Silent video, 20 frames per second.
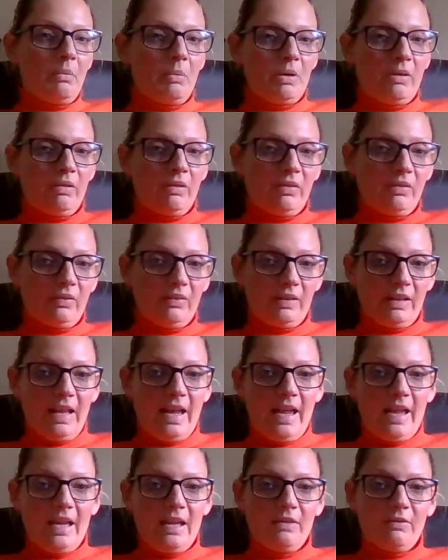and we are a
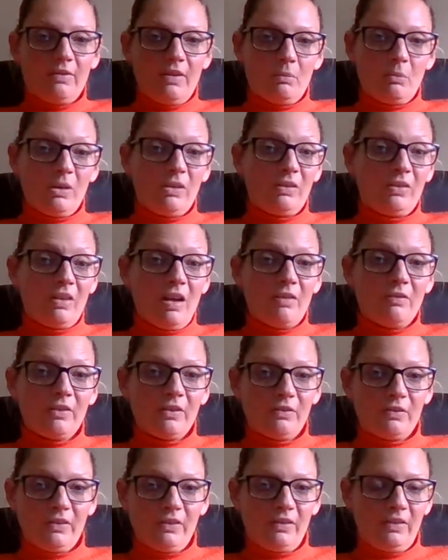slave and we
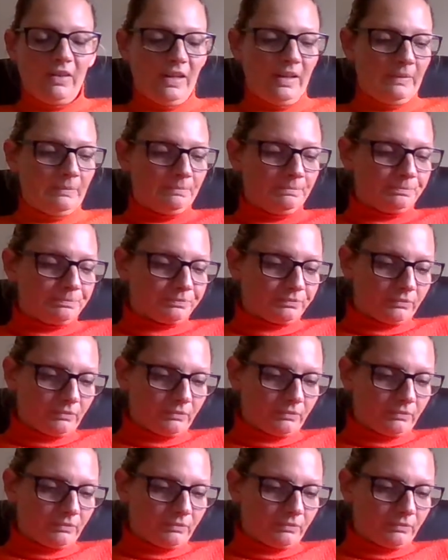suffer for sin.